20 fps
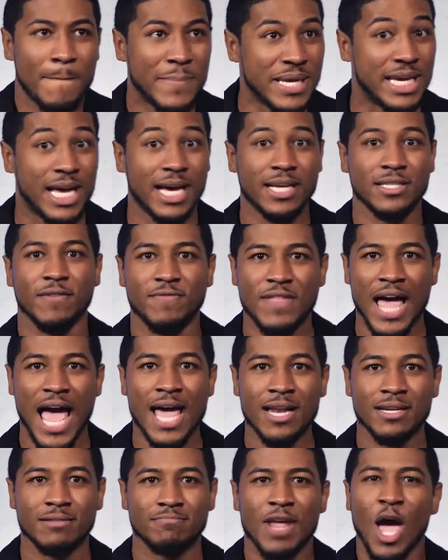Because of
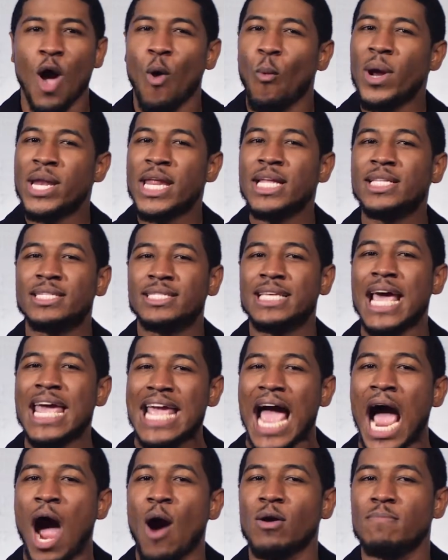that, we need to
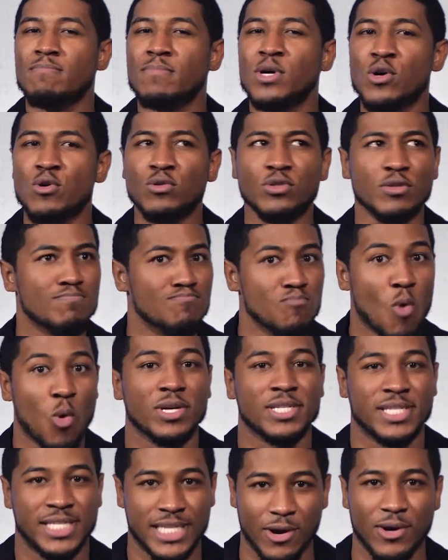take our moods more
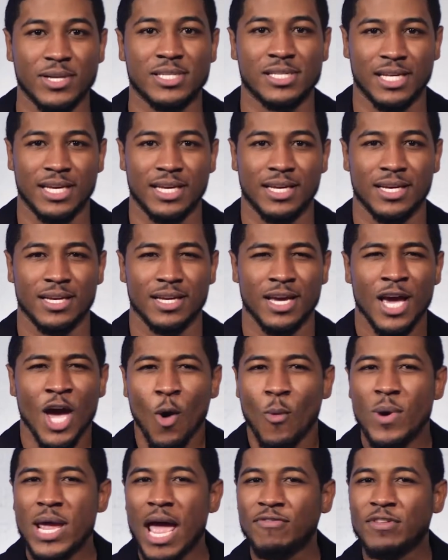seriously.
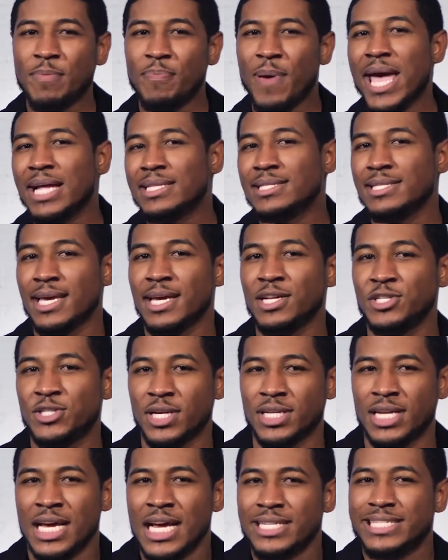We have to pay
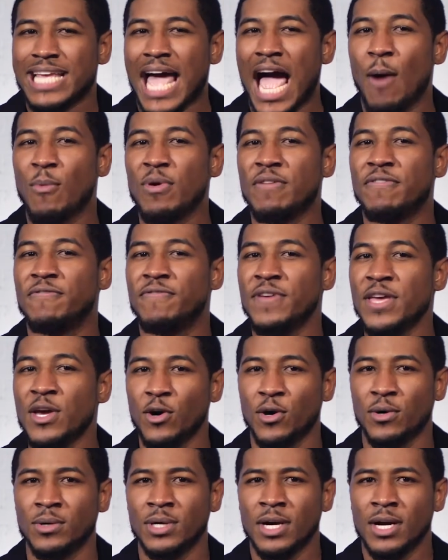attention to how we
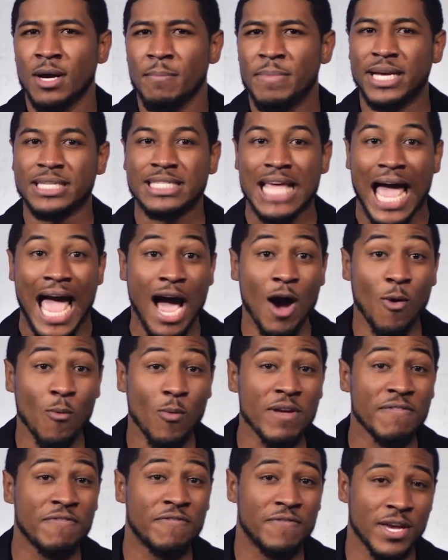feel because how
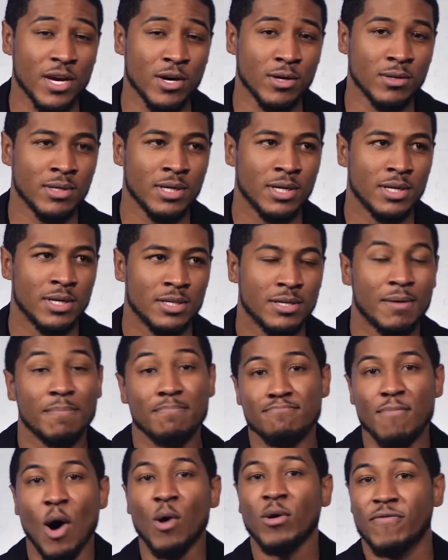we feel
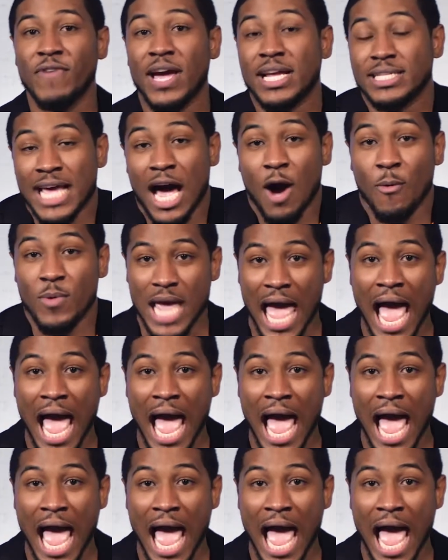motivates how we